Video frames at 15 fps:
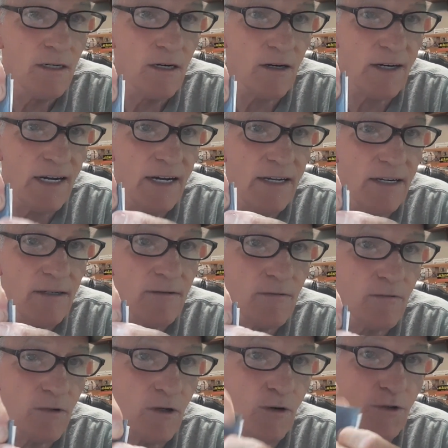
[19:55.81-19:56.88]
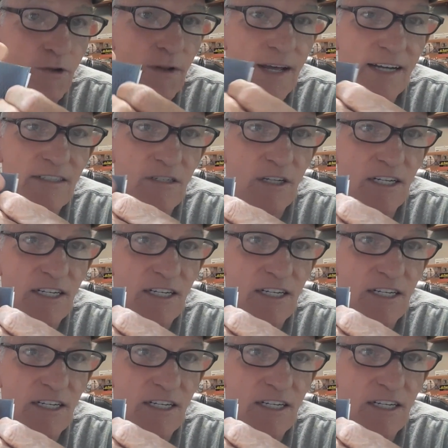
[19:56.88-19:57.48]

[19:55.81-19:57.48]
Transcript: Okay, go do that to the